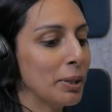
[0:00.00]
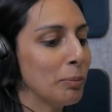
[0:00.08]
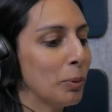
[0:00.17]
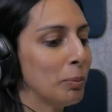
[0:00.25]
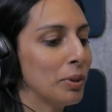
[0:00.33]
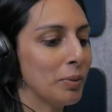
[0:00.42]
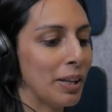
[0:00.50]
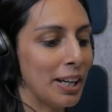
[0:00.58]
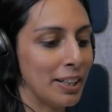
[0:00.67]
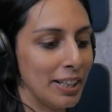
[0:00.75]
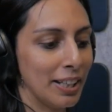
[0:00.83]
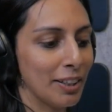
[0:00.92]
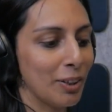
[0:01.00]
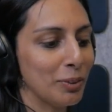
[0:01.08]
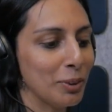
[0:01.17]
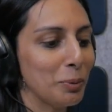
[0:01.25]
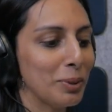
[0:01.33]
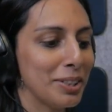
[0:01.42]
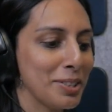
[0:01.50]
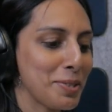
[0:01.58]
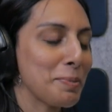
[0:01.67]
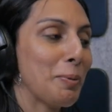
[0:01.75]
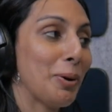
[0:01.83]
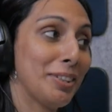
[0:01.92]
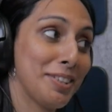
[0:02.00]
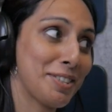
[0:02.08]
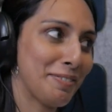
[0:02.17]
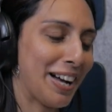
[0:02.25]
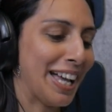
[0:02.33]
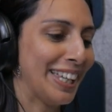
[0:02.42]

Give me a moment while I take out the world's smallest